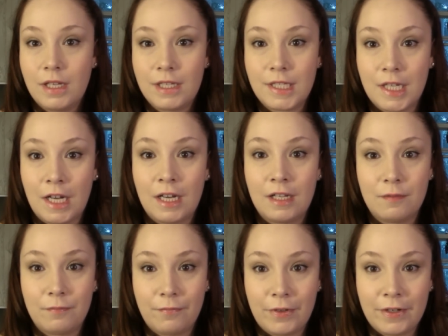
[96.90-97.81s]
it's got
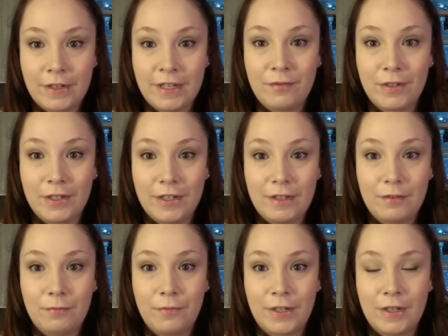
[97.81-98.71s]
very,
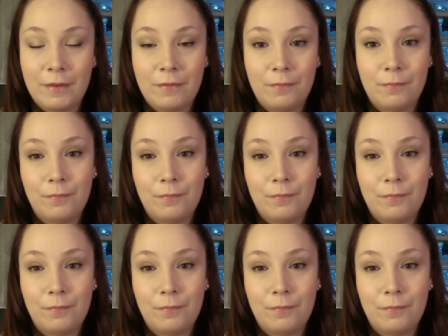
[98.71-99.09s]
very, very